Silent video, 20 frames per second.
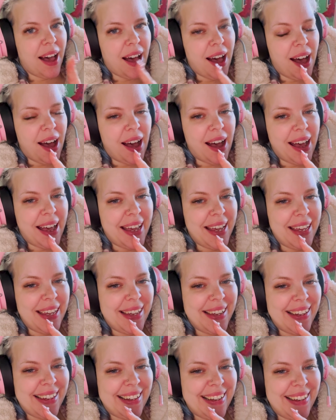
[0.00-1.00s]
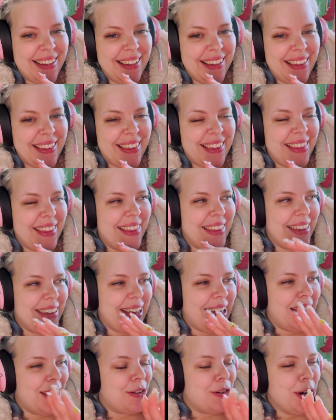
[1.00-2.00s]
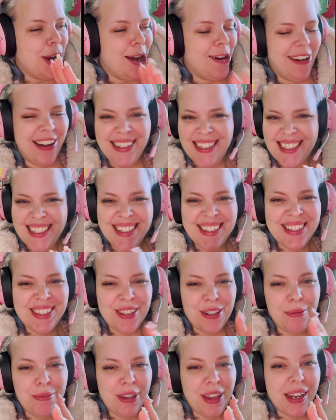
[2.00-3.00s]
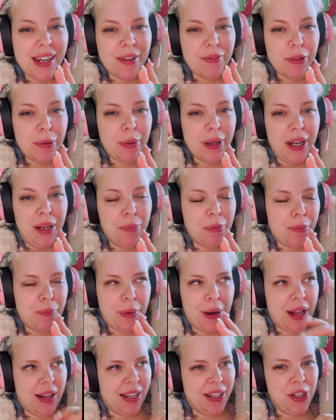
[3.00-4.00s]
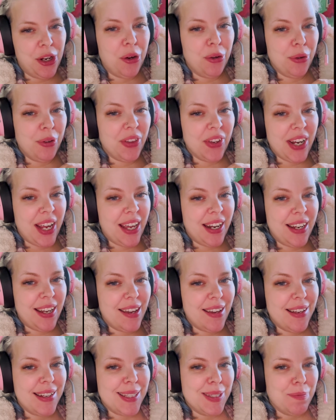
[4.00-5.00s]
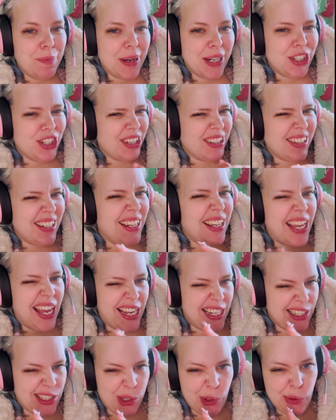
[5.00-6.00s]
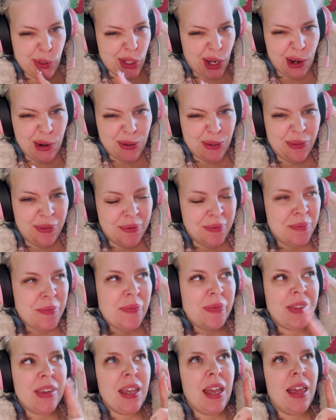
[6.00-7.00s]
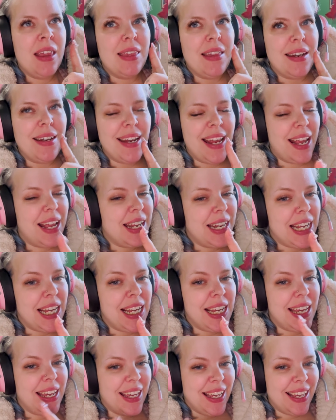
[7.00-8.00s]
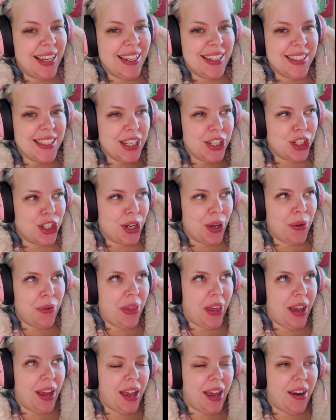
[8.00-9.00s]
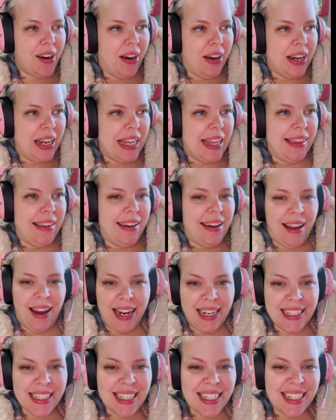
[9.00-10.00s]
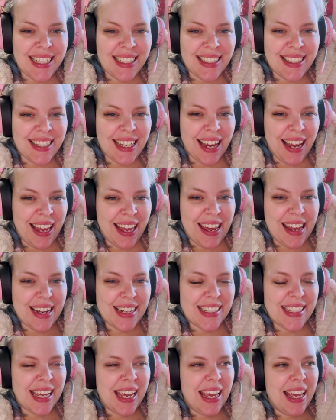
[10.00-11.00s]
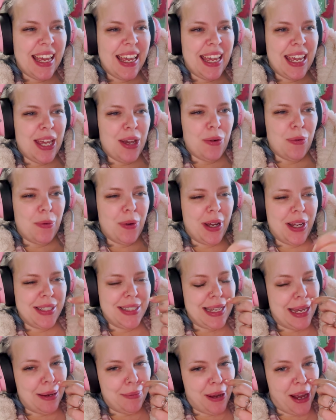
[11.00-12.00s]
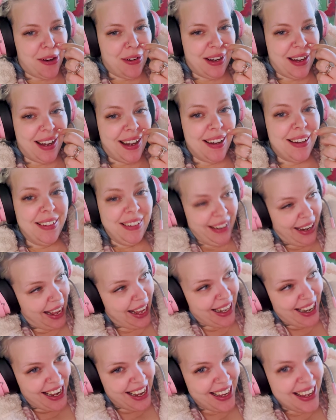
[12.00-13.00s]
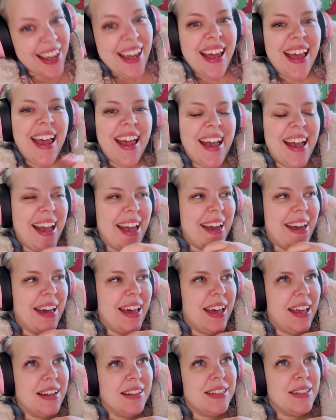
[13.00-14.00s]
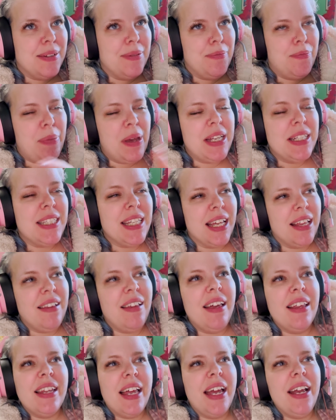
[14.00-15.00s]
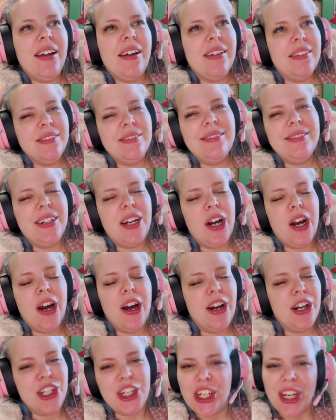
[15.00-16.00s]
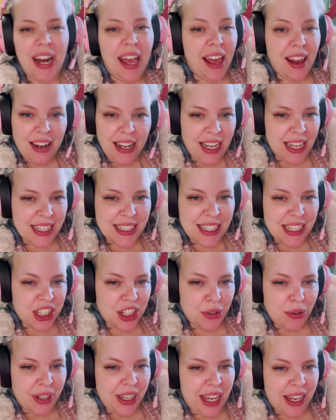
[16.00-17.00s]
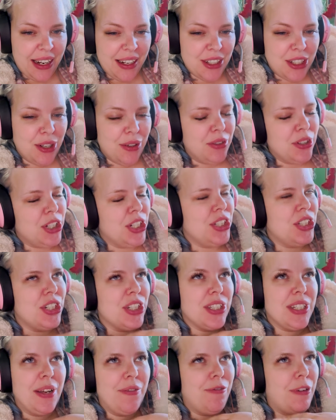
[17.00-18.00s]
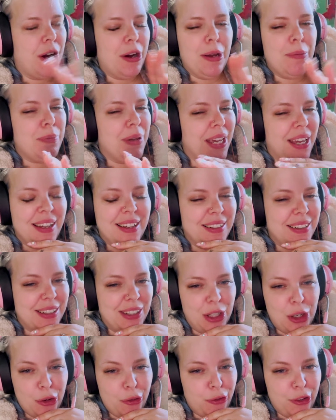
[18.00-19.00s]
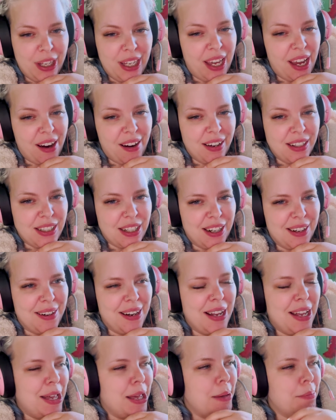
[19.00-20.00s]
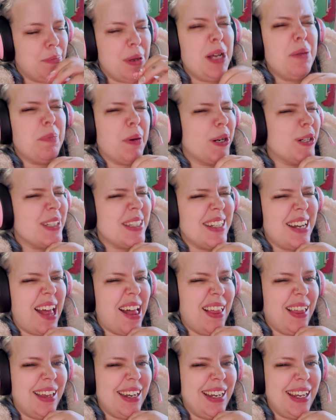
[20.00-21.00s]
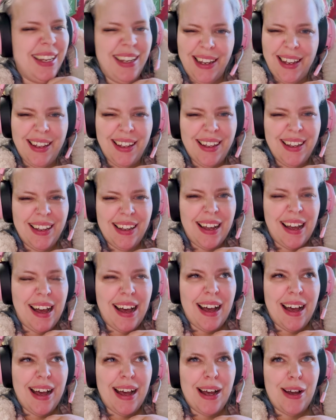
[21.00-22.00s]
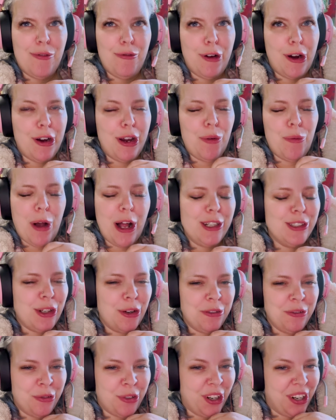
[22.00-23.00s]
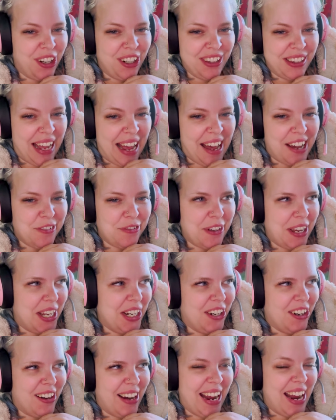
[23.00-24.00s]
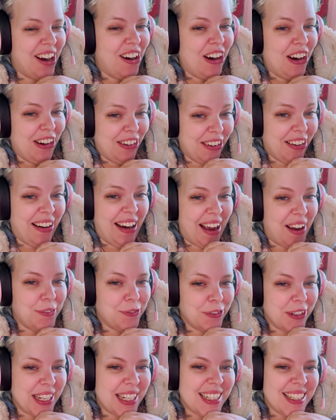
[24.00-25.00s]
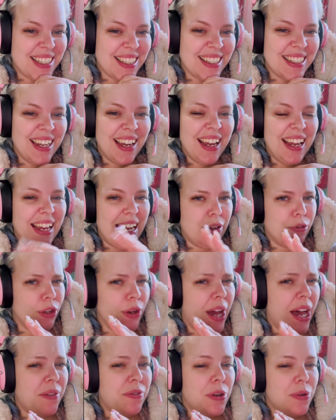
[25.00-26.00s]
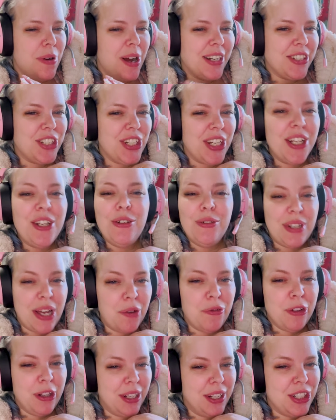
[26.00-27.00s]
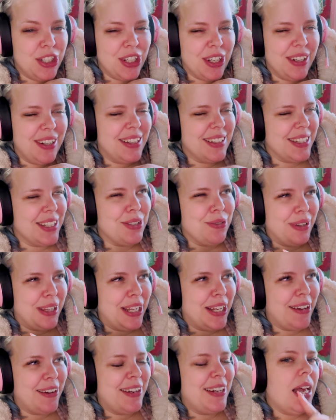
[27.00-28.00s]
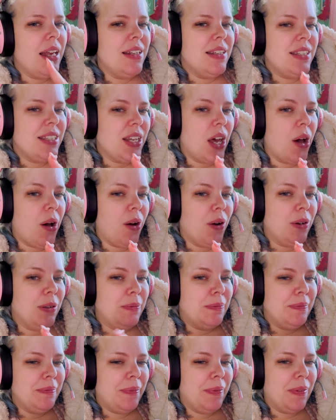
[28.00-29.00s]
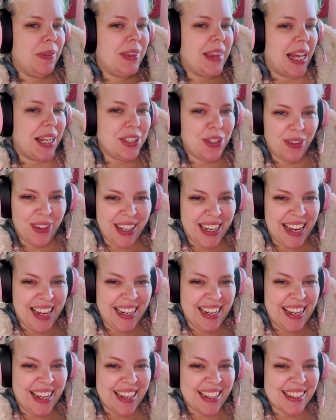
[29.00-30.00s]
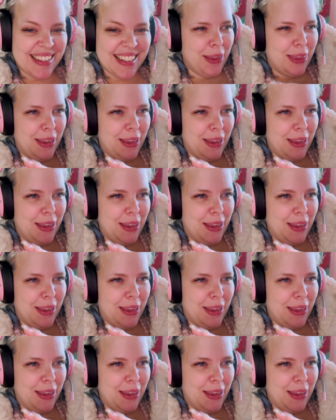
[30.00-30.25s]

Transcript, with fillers: I don't know, I just assumed that everybody would probably know who The Nanny is, but just in case you don't, The Nanny is a show that aired in the 90s and it was about a nanny and basically like her shenanigans that she would get into, and she's just a very big, goofy character, big personality, very well known for her laugh and her hair and her outfits. If you haven't watched it, you definitely should because it's really good. So that's who The Nanny is.